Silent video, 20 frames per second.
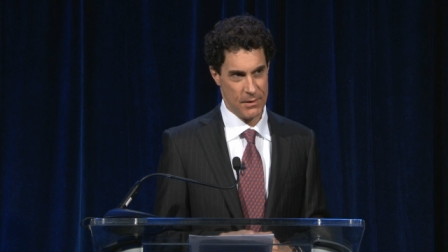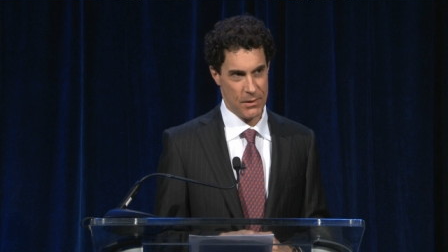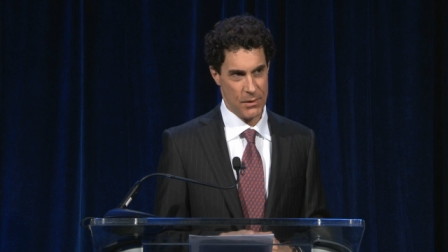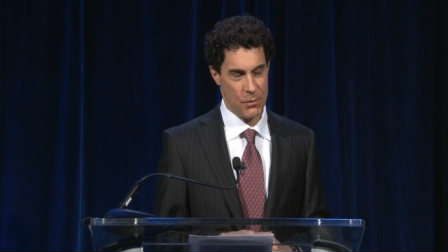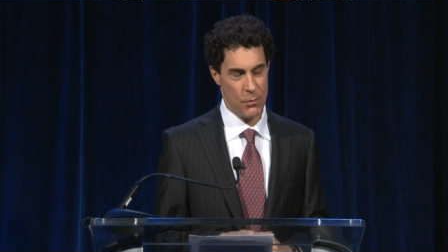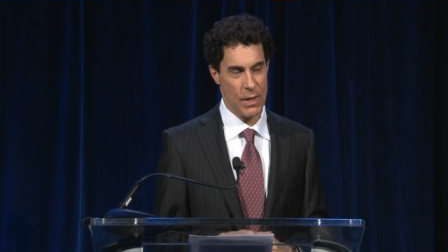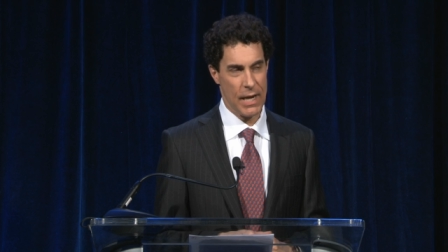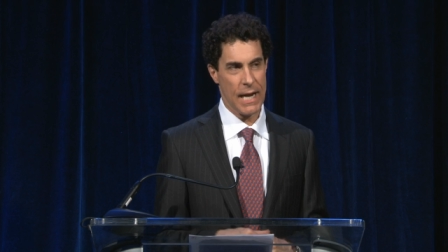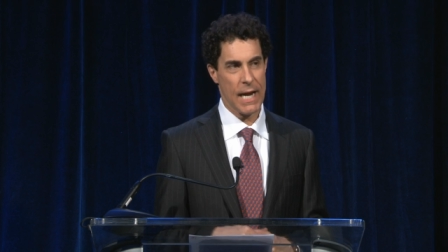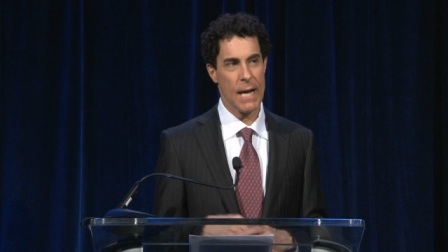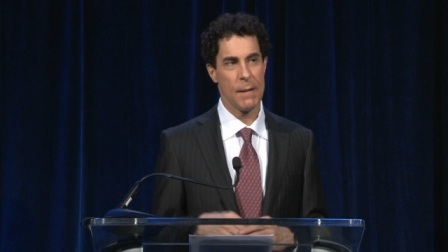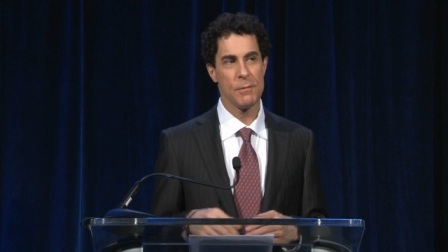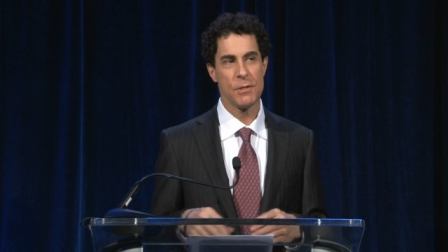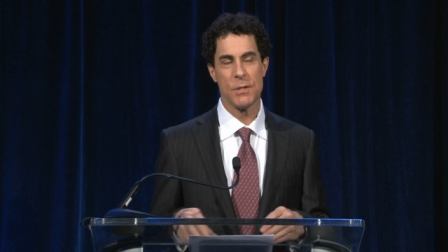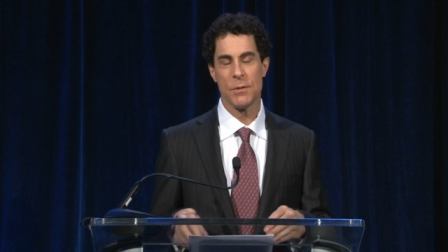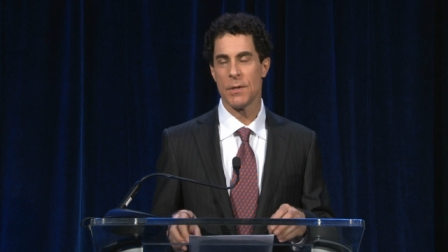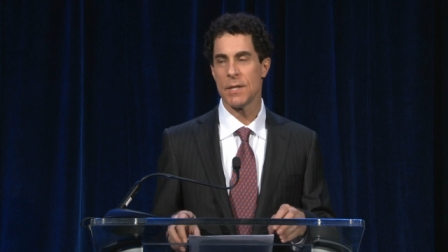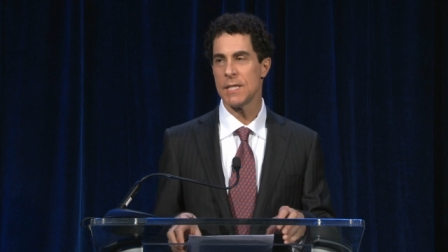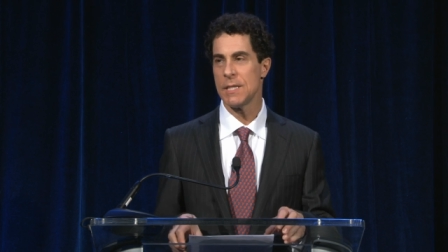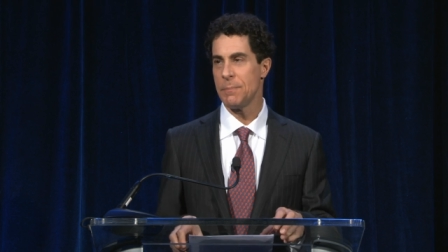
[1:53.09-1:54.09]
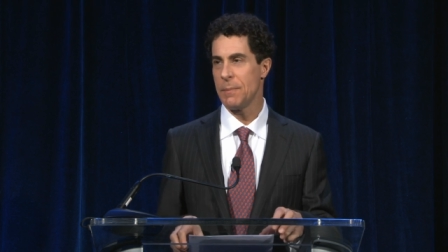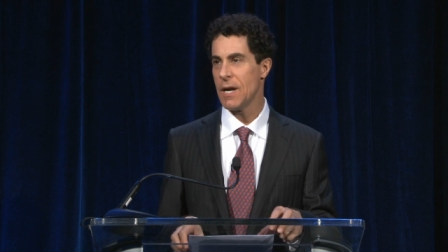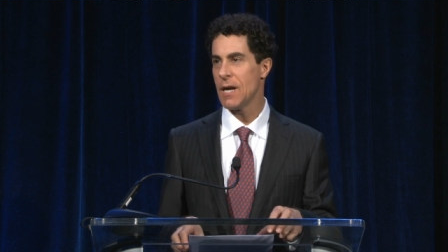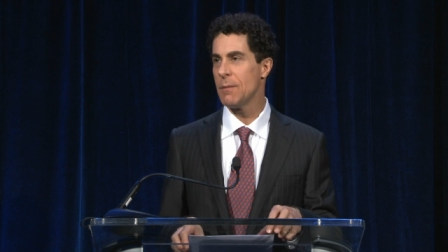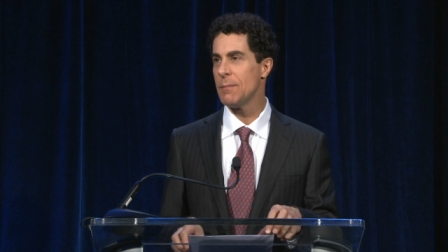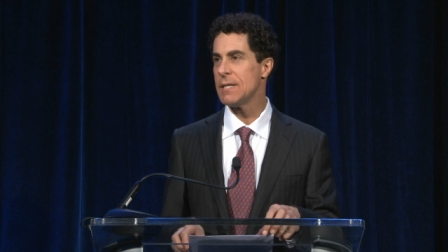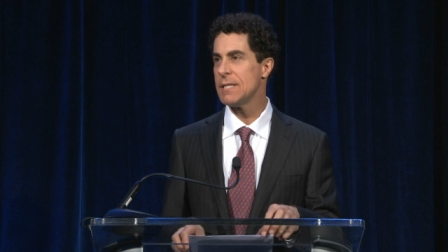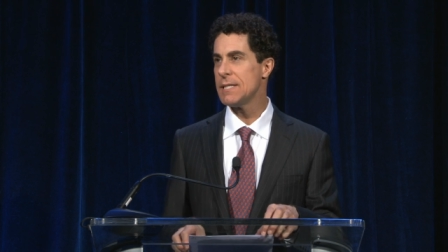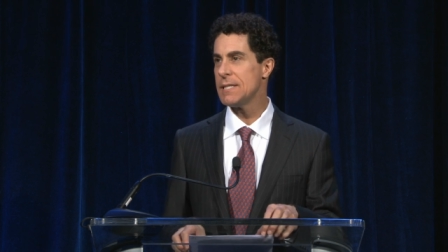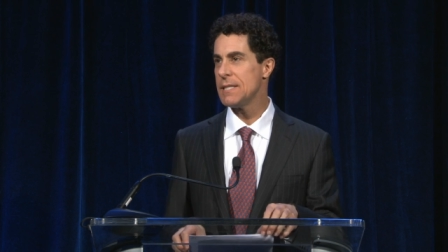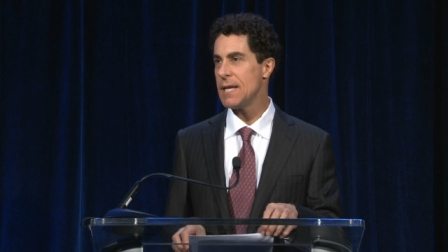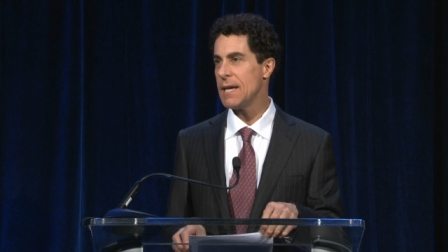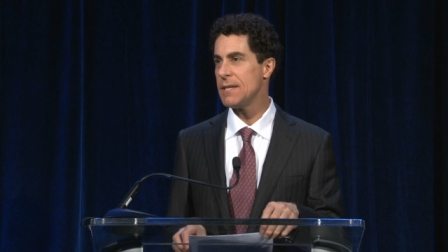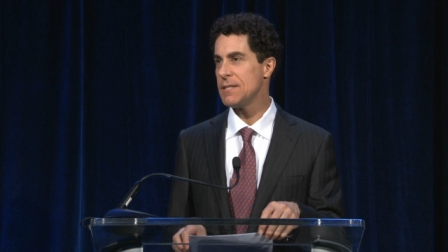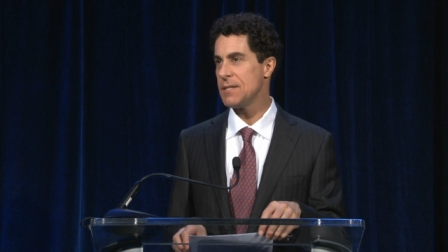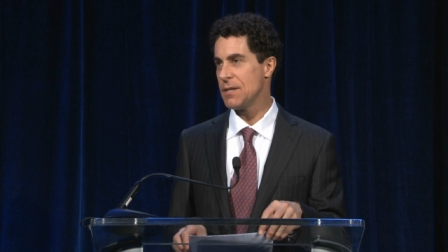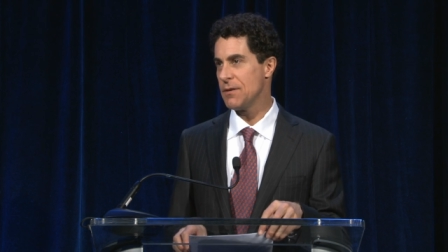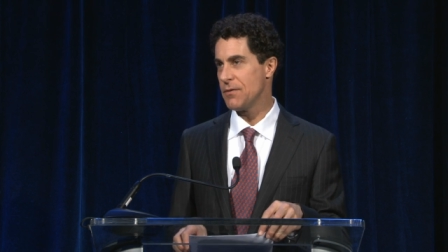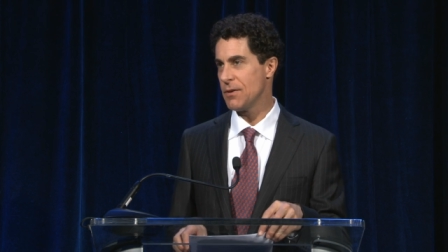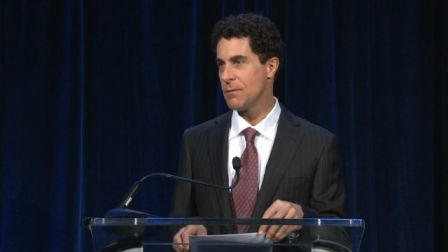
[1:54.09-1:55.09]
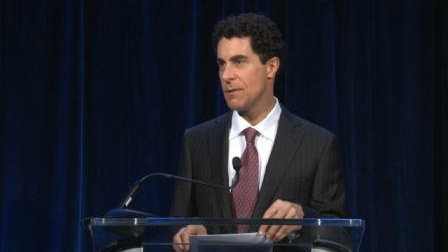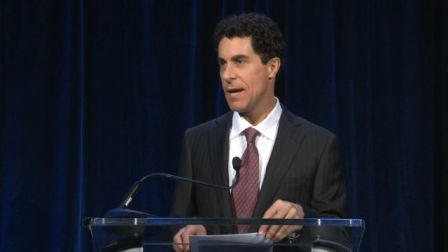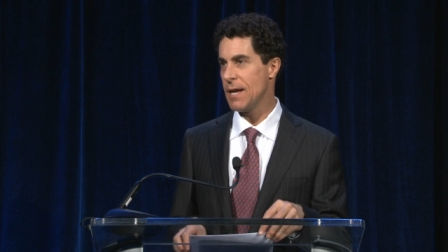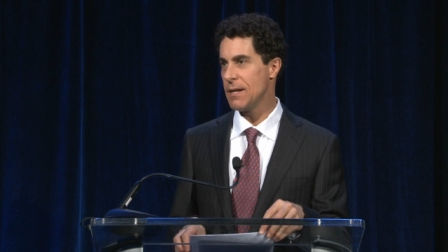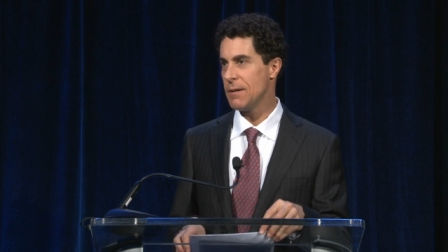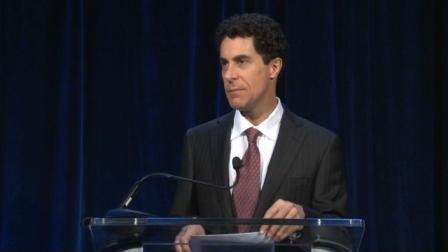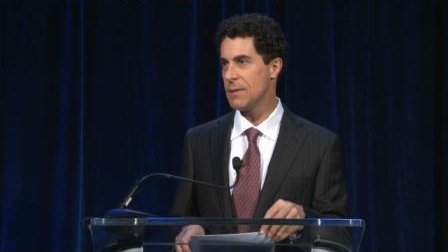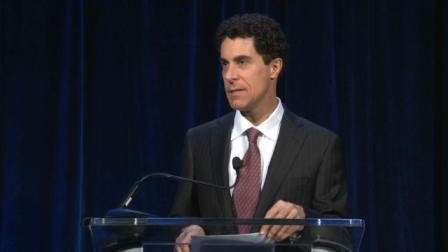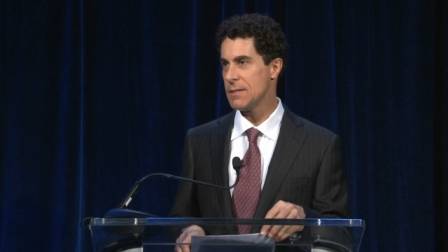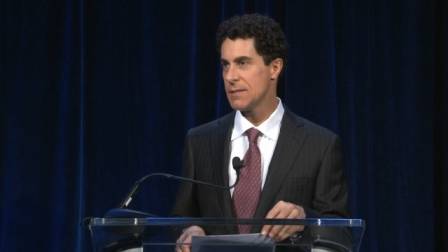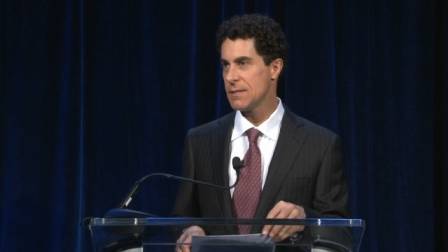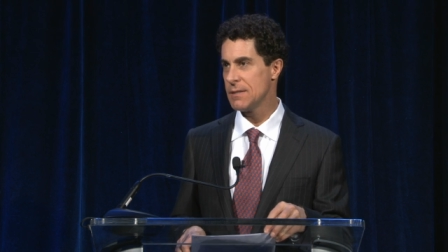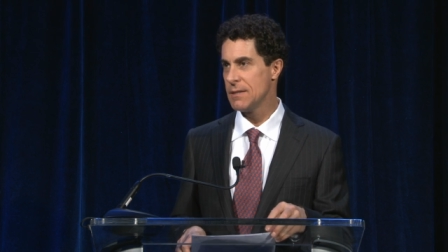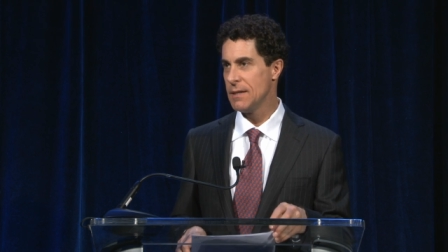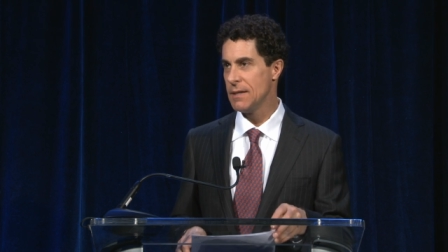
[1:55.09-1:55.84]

when it comes to experiments testing for randomness.